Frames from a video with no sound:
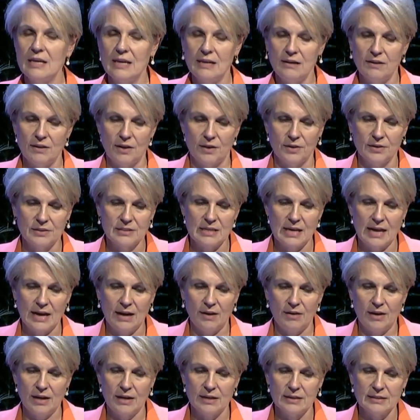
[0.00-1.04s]
in those
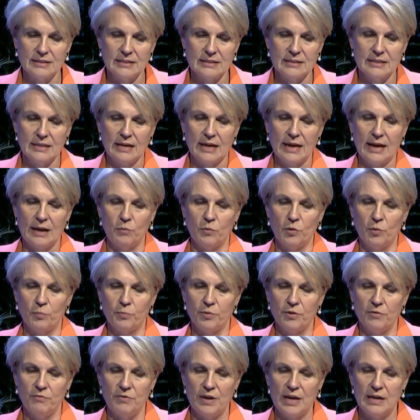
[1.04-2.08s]
areas, and will
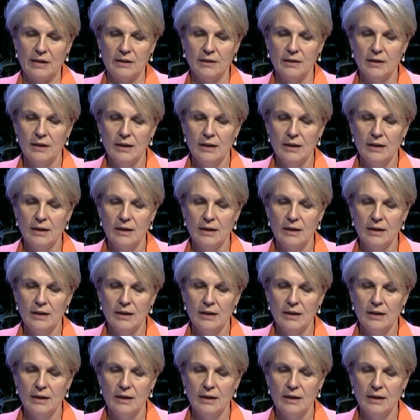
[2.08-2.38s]
prevent